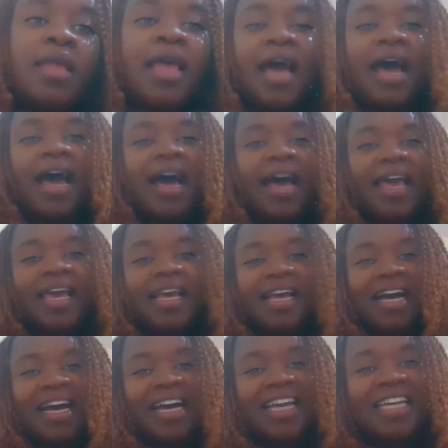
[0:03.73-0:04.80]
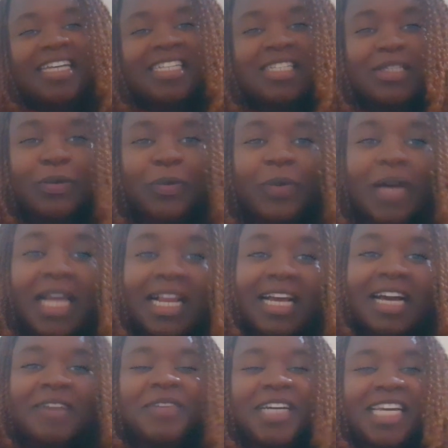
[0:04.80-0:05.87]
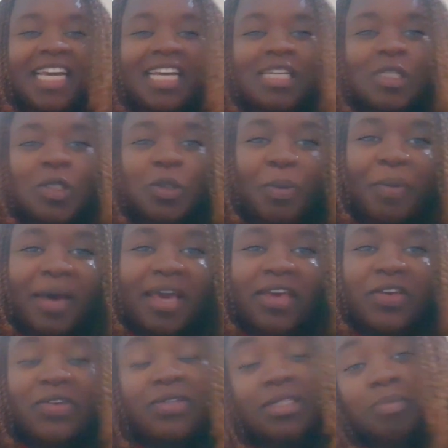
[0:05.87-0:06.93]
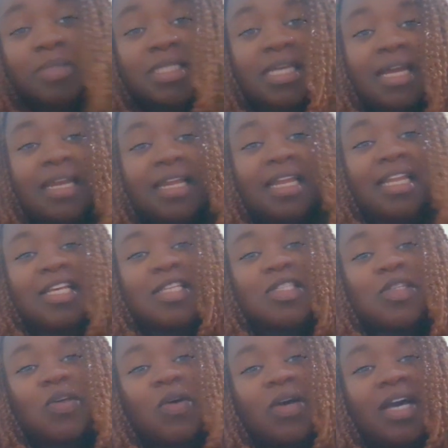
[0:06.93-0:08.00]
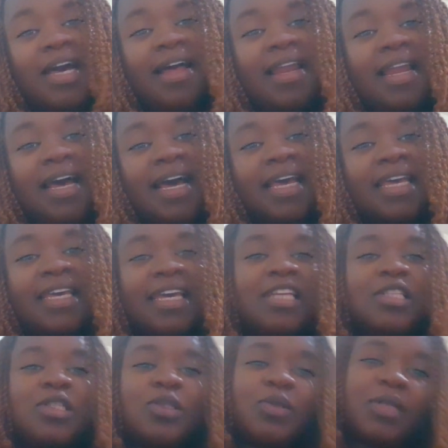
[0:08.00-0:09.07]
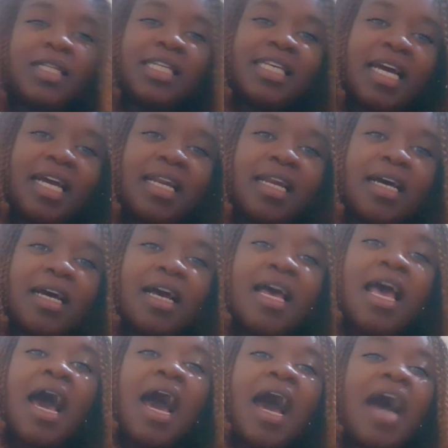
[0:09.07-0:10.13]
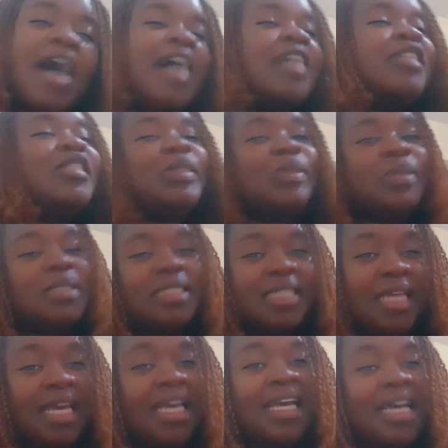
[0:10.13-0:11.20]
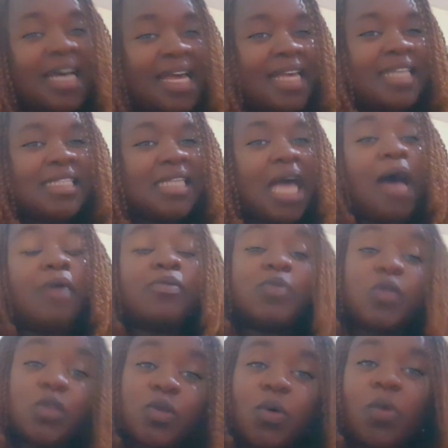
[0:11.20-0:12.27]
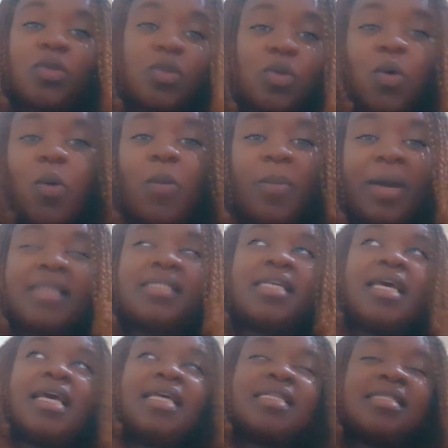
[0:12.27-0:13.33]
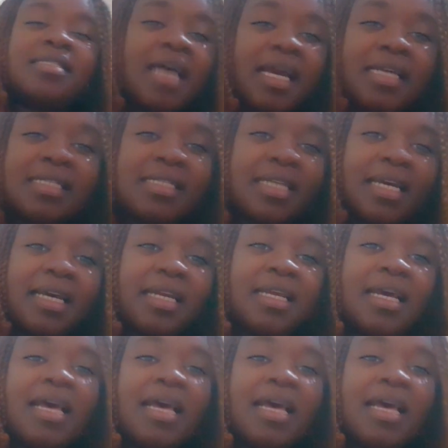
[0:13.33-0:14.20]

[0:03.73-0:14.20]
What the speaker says: Hi guys, welcome again to my YouTube channel. It's your girl again, Juliana. And today guys, I'm so much excited